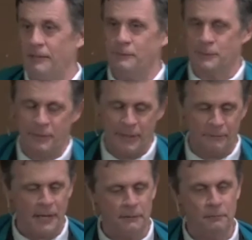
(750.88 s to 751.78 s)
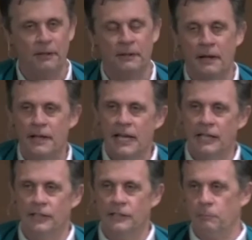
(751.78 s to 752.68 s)
that was going around when
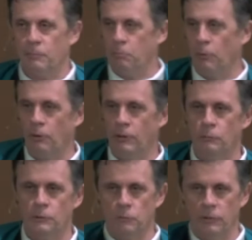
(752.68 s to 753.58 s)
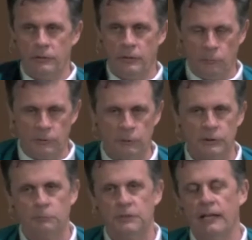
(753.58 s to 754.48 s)
Elizabeth Warren was she
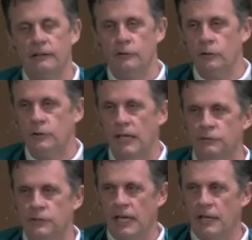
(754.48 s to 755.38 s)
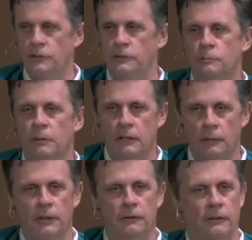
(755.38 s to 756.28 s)
was objecting to Jeff Sessions
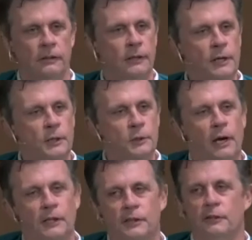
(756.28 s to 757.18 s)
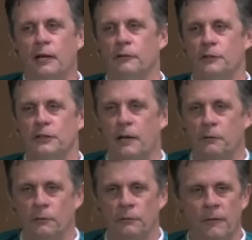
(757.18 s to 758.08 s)
becoming the US Attorney
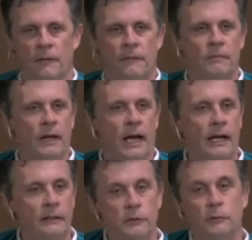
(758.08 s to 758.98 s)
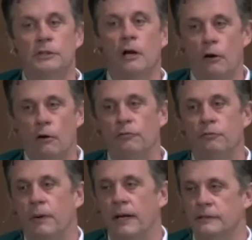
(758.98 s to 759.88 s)
General, and she was cut
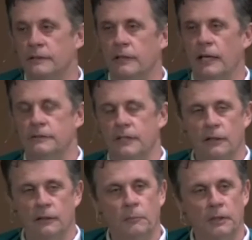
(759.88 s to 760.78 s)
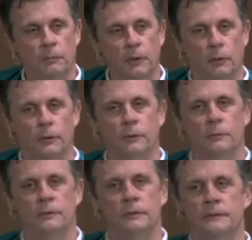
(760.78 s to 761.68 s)
off by Senator Mitch McConnell,